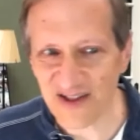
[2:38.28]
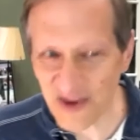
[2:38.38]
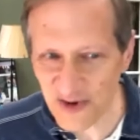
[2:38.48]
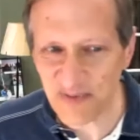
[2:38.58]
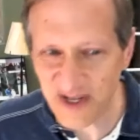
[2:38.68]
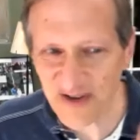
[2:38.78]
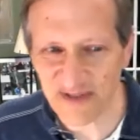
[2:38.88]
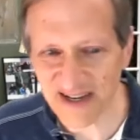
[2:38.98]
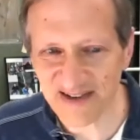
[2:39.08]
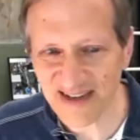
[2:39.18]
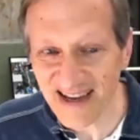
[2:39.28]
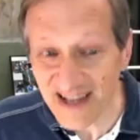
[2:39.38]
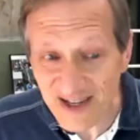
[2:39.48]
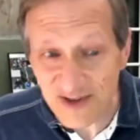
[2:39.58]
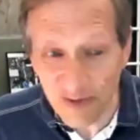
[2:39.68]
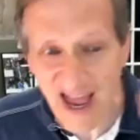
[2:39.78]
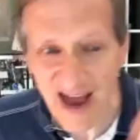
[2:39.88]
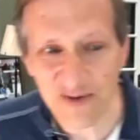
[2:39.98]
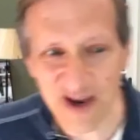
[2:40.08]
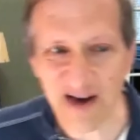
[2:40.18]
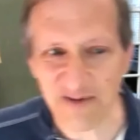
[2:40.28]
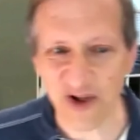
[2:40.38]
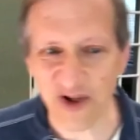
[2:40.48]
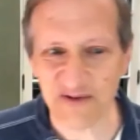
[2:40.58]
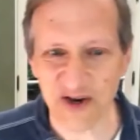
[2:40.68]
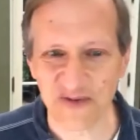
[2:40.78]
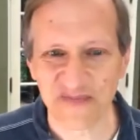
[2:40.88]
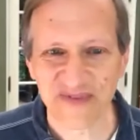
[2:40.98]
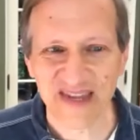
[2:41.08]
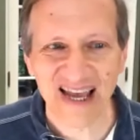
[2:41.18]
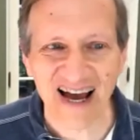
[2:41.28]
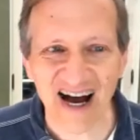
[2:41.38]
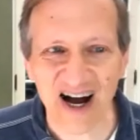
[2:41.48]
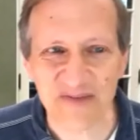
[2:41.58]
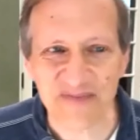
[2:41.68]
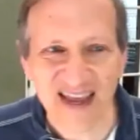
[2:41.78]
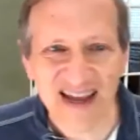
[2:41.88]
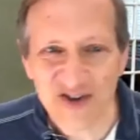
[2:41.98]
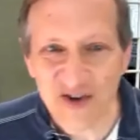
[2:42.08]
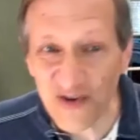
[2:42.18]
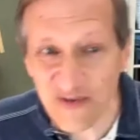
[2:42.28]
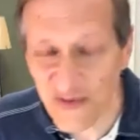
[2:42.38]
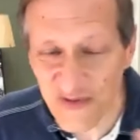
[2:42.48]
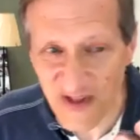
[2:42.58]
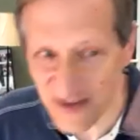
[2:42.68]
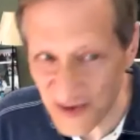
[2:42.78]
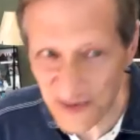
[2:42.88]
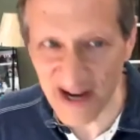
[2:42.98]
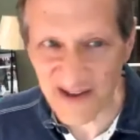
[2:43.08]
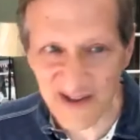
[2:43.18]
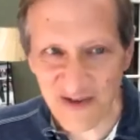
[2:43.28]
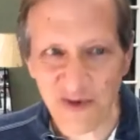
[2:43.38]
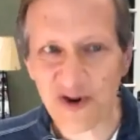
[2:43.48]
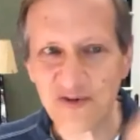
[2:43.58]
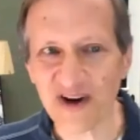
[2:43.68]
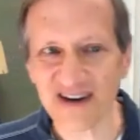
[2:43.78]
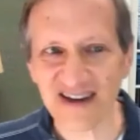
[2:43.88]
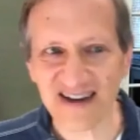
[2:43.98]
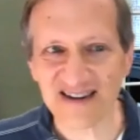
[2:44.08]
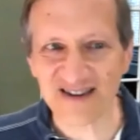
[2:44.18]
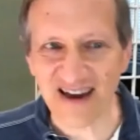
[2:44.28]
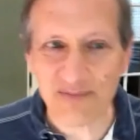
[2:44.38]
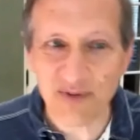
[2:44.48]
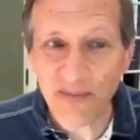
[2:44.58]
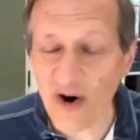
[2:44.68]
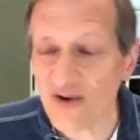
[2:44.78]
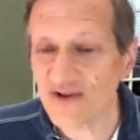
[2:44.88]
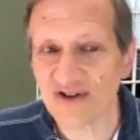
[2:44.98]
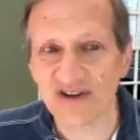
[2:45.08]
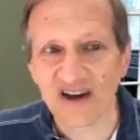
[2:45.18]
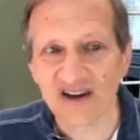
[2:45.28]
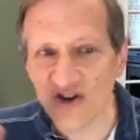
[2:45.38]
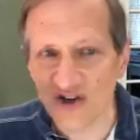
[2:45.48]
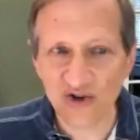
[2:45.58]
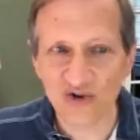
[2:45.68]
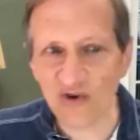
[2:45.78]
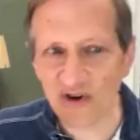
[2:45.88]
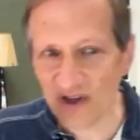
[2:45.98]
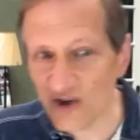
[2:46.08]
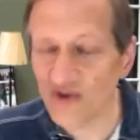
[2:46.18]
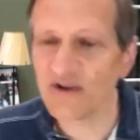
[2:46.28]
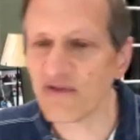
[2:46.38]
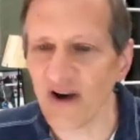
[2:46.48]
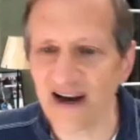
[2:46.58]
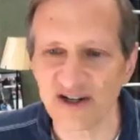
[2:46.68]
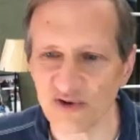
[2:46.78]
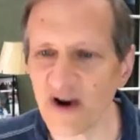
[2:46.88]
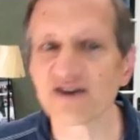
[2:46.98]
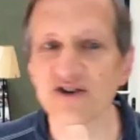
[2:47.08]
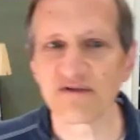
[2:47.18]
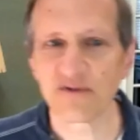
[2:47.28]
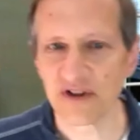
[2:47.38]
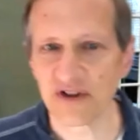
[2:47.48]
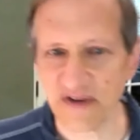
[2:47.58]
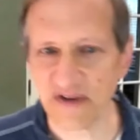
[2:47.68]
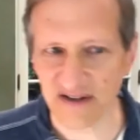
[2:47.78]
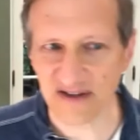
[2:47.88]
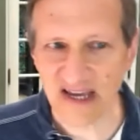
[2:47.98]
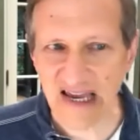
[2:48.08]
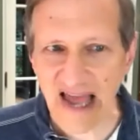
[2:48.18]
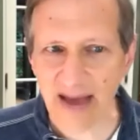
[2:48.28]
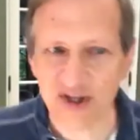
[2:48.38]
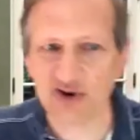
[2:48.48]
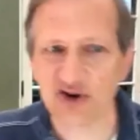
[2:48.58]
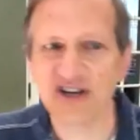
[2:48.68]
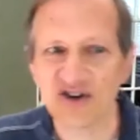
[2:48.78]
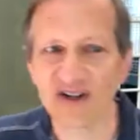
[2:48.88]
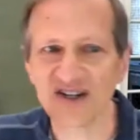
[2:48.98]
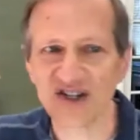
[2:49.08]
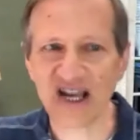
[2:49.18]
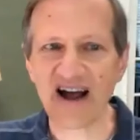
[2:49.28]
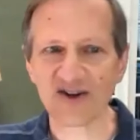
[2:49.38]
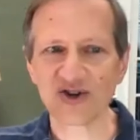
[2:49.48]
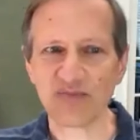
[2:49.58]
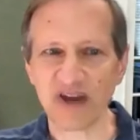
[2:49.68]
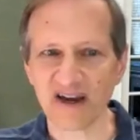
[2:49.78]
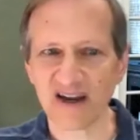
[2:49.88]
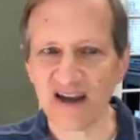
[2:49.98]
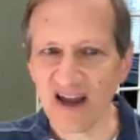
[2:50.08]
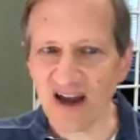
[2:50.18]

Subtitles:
third piece of this is we have all of you. So that's 3. The fourth one is a proposed new unified direction for the field. I mean, traditionally scholars pick